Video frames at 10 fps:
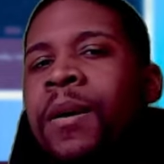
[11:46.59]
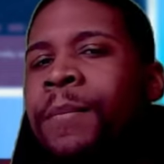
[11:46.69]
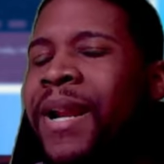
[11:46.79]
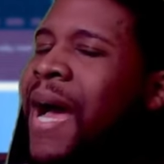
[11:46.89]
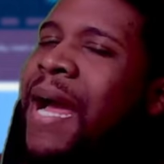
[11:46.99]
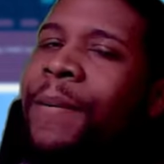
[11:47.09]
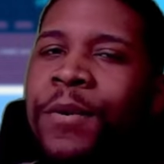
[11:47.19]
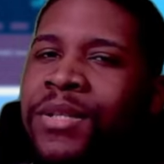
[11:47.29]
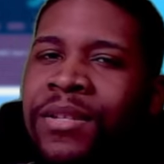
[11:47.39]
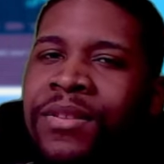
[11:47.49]
but I
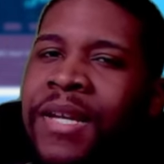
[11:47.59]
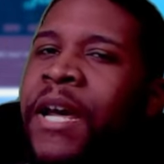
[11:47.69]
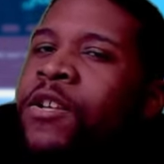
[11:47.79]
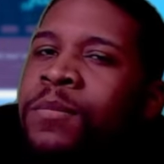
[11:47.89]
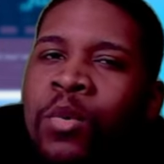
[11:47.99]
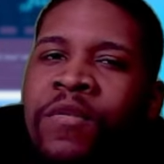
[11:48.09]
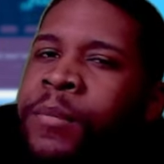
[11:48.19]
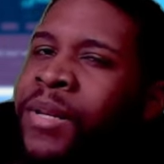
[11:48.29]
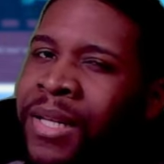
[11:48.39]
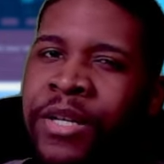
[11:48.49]
personally think that was more of a
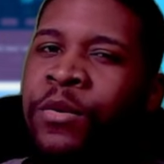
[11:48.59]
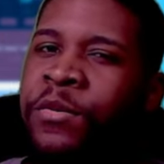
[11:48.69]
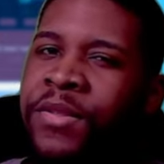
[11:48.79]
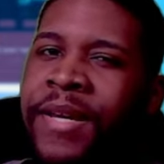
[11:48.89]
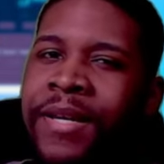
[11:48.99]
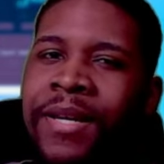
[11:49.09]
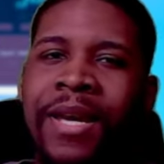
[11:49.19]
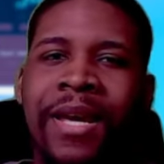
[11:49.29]
millennial thing.